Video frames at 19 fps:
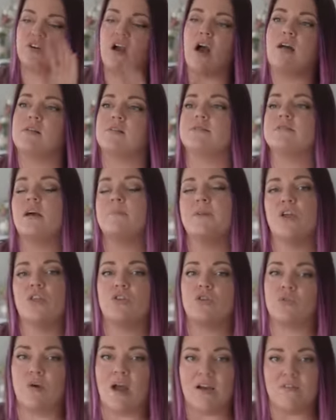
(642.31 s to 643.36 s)
the colors coming
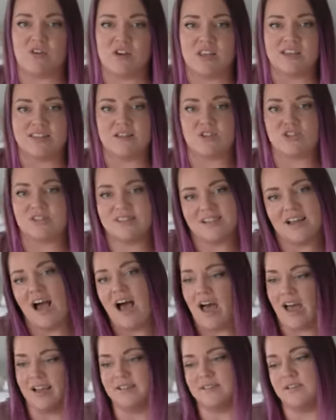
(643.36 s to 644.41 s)
through everything that just
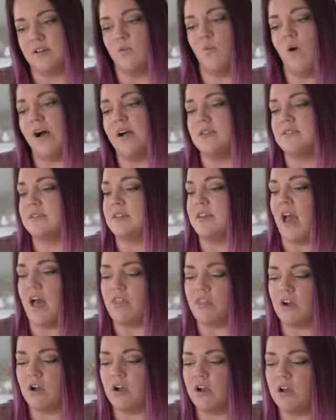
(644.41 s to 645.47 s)
ties it well
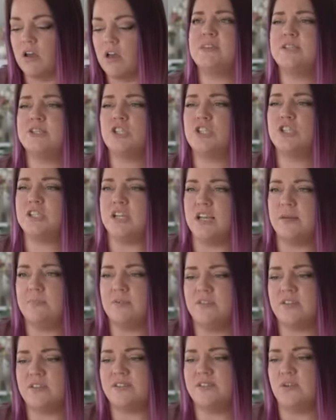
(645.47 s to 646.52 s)
together the shape
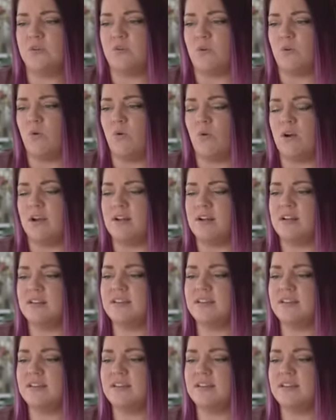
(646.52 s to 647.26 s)
of this unicorn